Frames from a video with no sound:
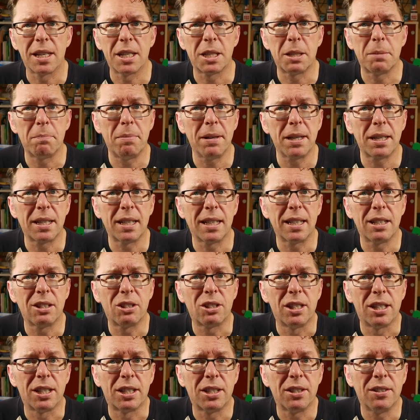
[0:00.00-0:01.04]

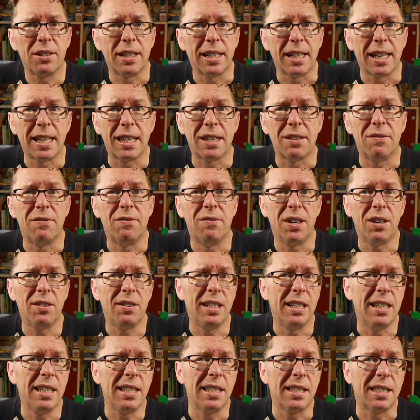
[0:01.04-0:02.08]
Speculation aside, at the
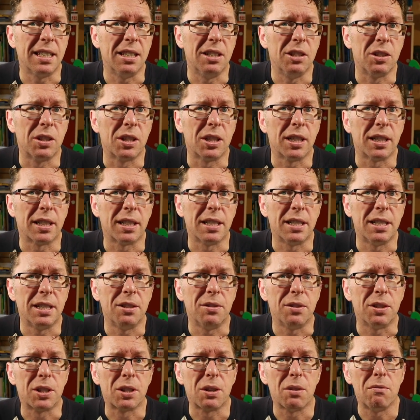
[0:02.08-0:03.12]
very least it looks like a
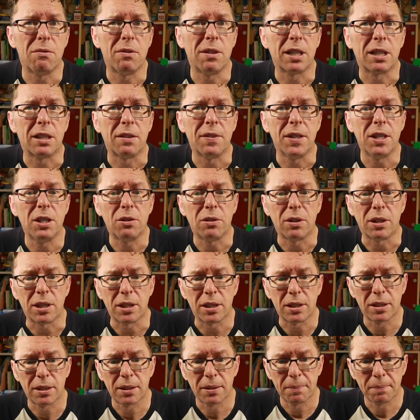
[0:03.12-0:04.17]
serious conflict of
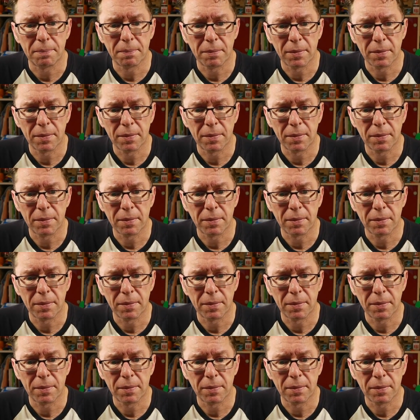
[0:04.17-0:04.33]
interests.